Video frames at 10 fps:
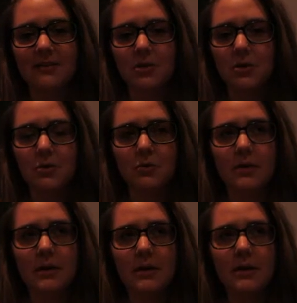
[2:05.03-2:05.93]
to
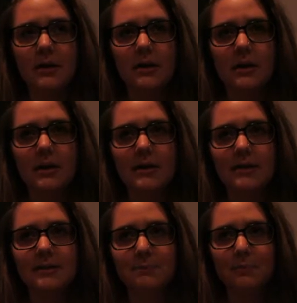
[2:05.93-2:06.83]

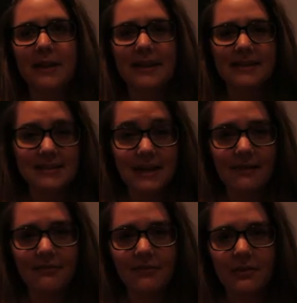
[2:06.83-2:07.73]
play it
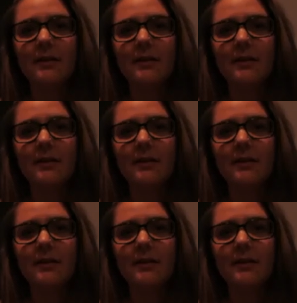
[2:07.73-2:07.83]
safe.